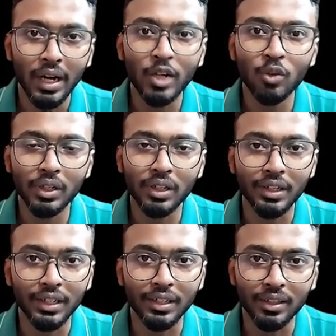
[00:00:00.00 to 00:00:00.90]
of the
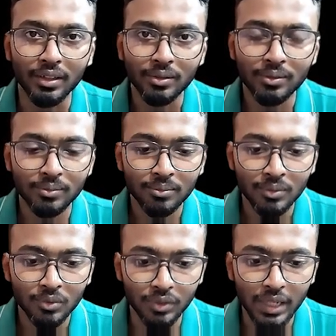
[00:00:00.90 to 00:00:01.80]
container.
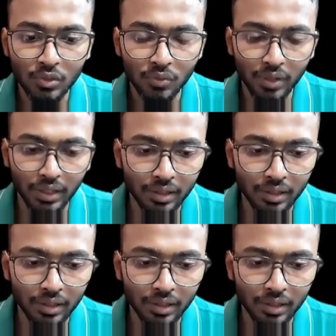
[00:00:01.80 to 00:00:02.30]
So that's why